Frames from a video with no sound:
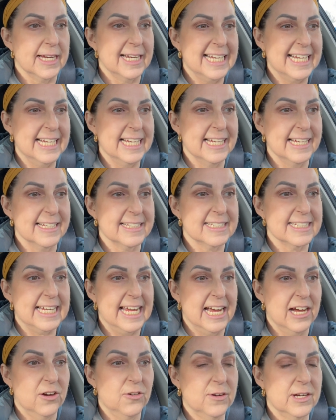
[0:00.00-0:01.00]
It is
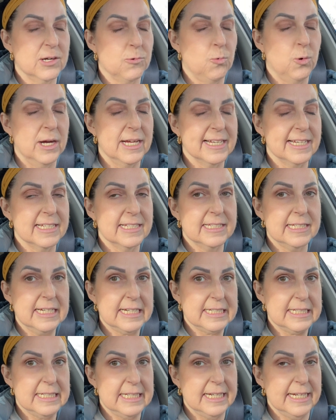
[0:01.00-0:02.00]
now
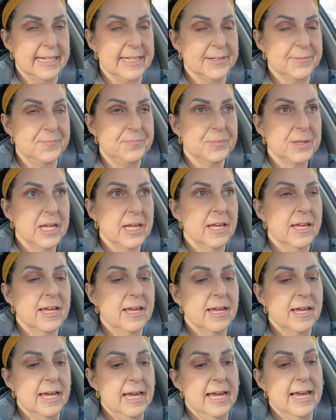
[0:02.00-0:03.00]
1:16,
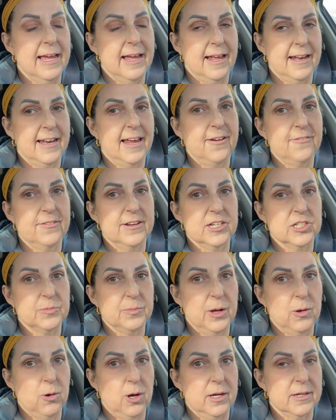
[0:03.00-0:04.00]
and I
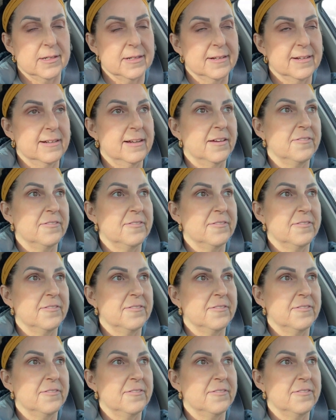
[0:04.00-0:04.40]
finished my water.